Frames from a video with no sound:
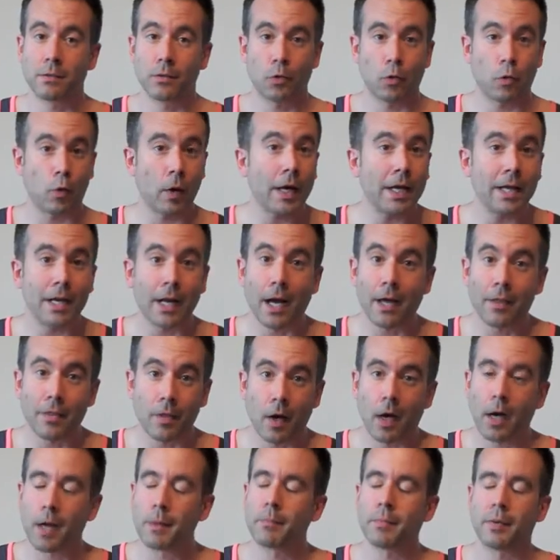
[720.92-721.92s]
great, I
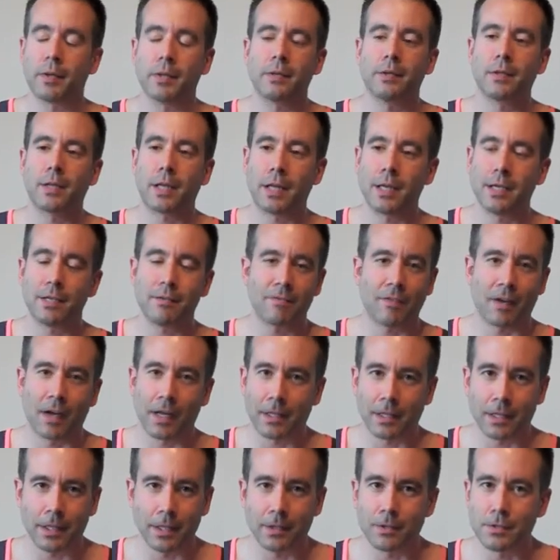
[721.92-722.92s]
thought, but then it
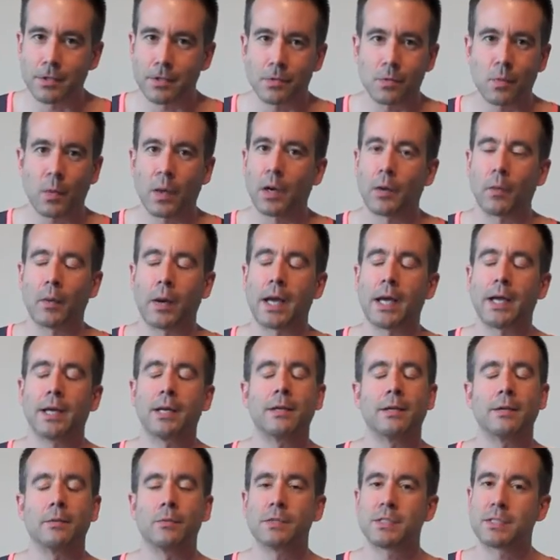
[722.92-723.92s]
finally just went away,
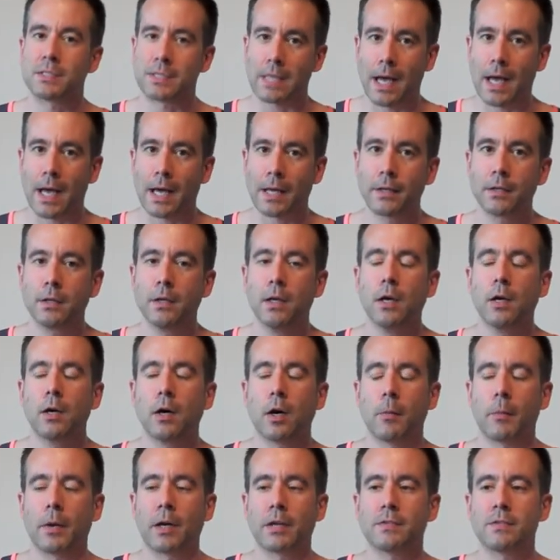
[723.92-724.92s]
and it was sad.
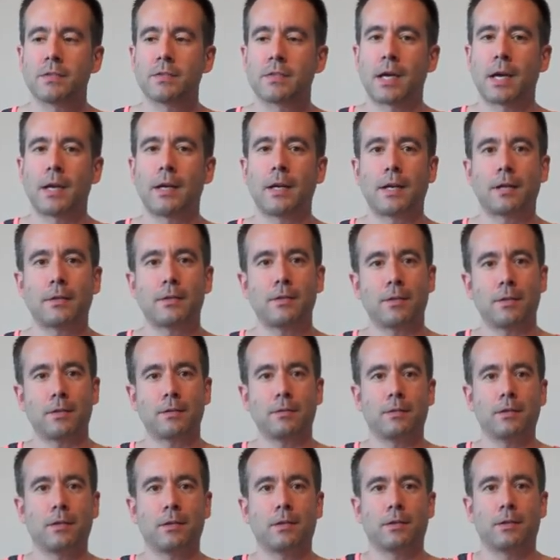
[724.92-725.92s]
my society not to
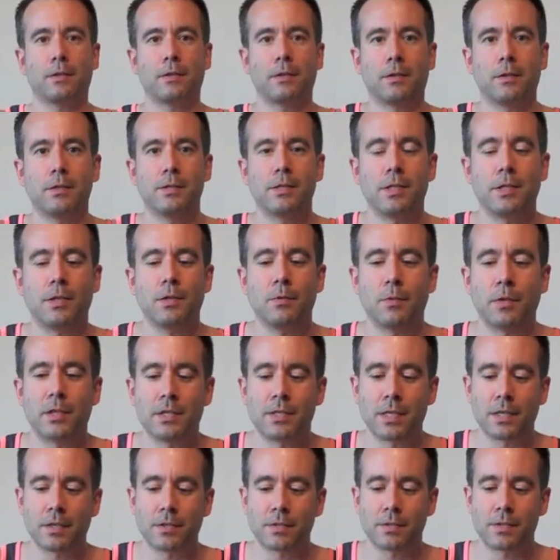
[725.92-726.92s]
continue with
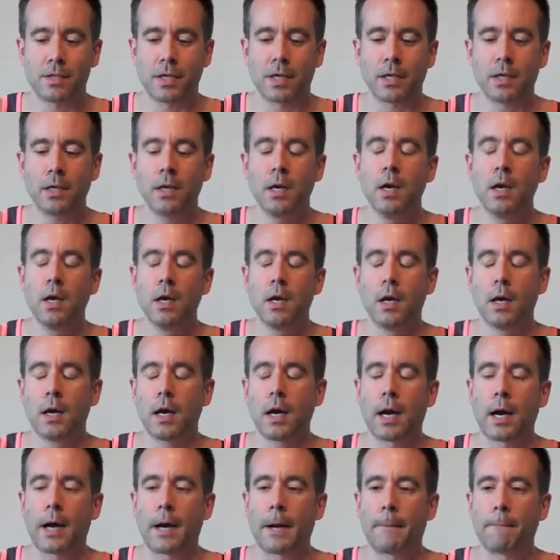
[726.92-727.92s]
the DLC.
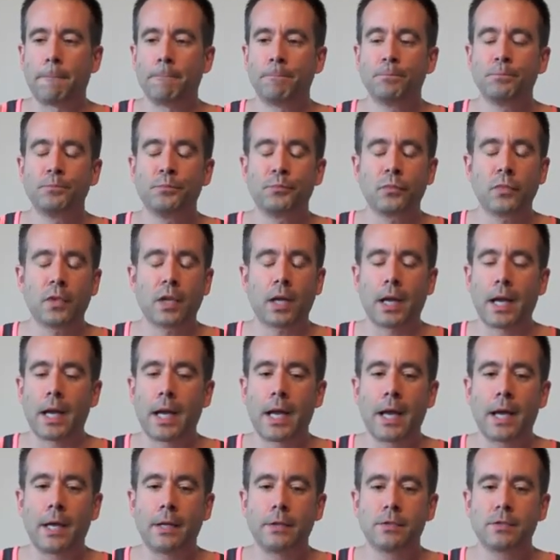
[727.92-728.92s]
Um,
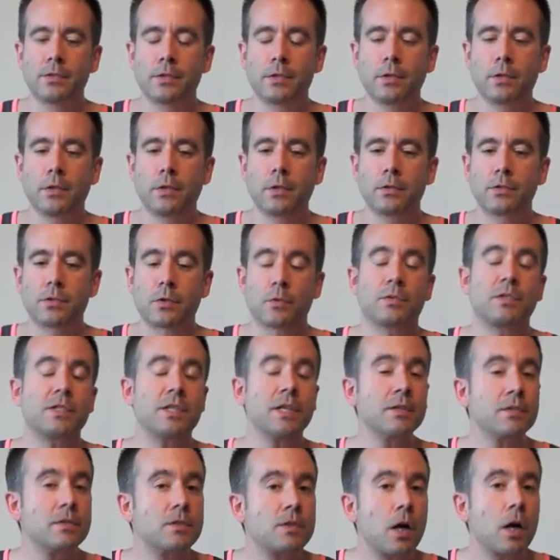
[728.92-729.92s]
and so
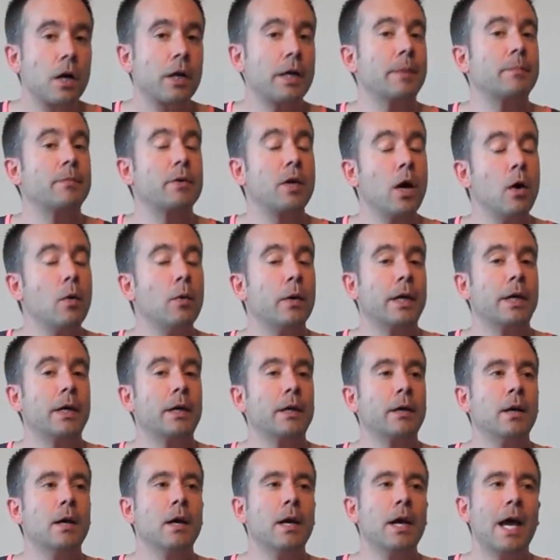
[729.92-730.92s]
SingStar kept
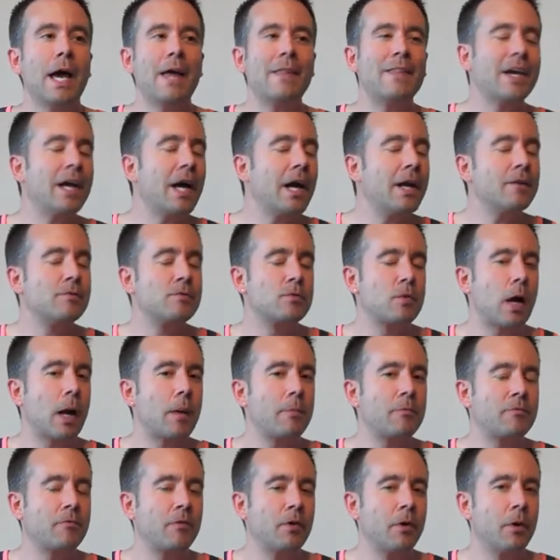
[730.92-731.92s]
going, and they kind of
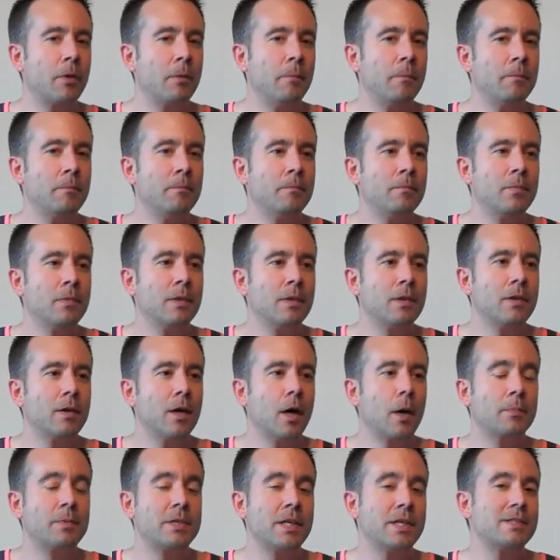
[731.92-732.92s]
dropped from
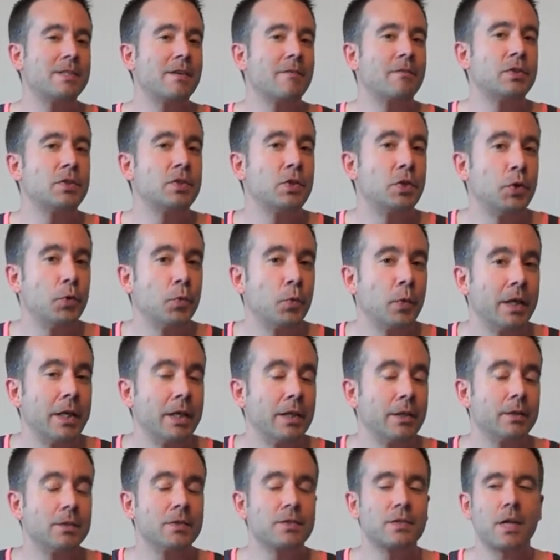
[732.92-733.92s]
updates every two
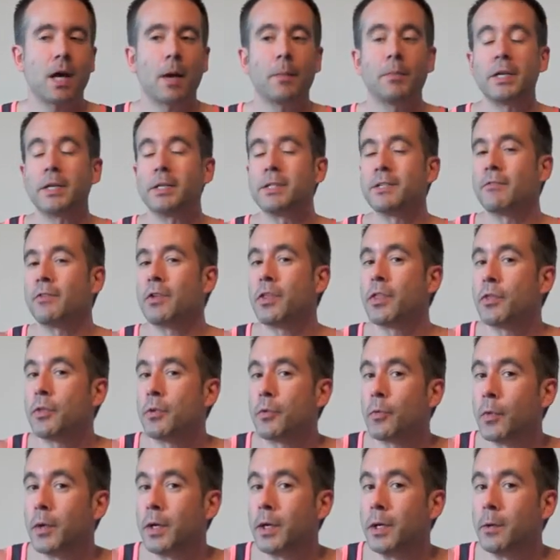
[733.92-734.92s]
weeks to updates every
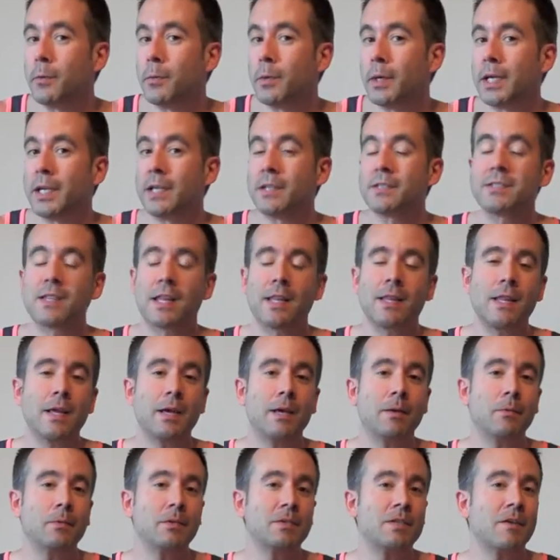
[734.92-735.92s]
three weeks, then
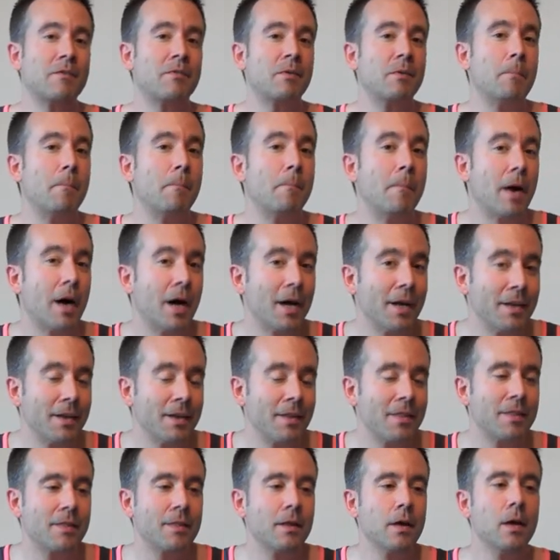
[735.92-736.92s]
they, it was every
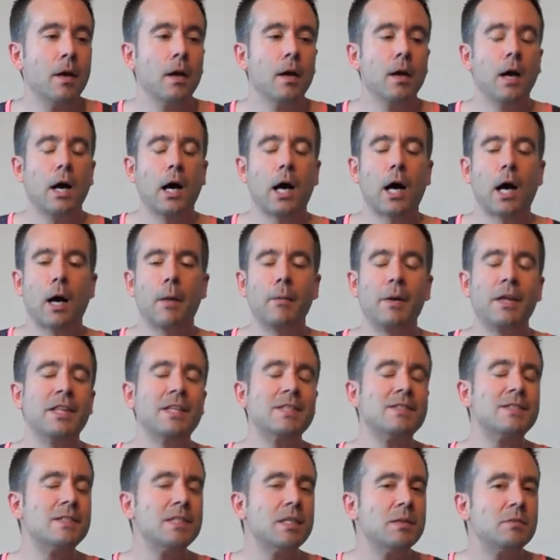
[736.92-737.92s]
month. Um, and they
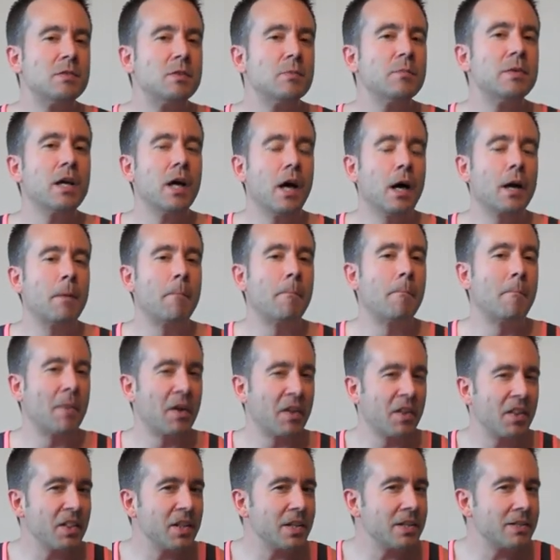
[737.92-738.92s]
seem to be on a
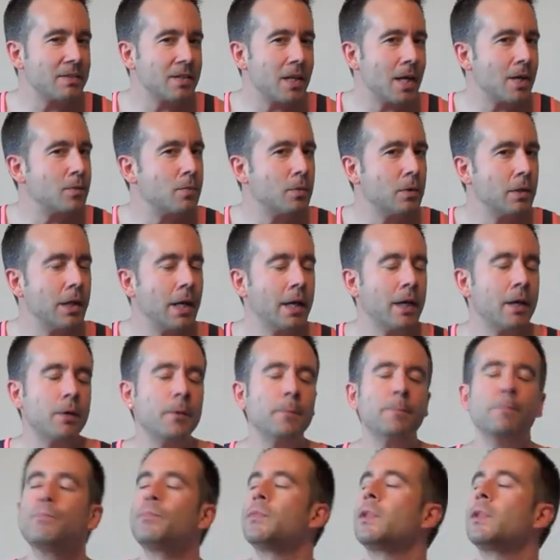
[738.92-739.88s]
monthly schedule now.